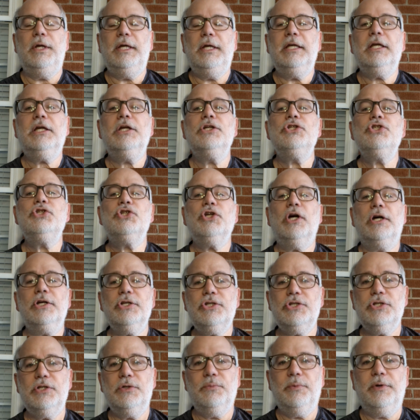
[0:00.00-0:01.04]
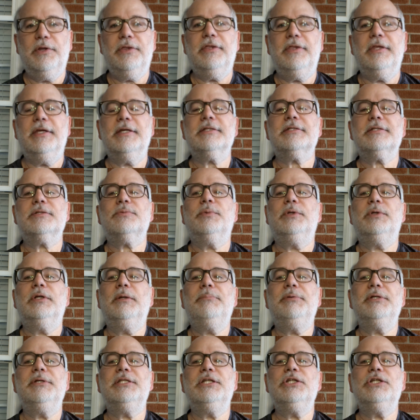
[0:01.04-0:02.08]
in conjunction with this, when a
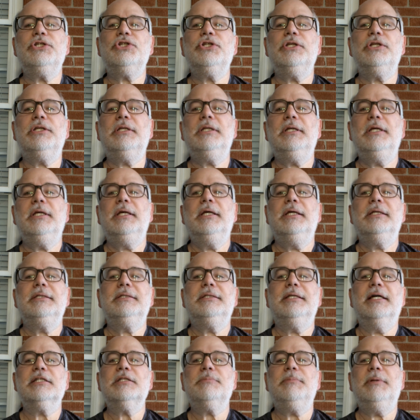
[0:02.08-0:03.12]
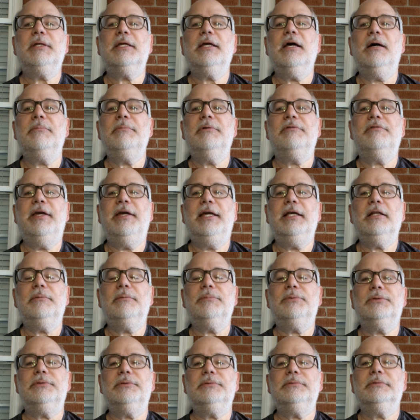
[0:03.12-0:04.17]
position does become
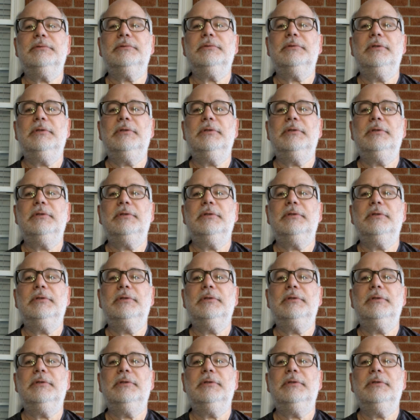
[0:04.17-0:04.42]
available,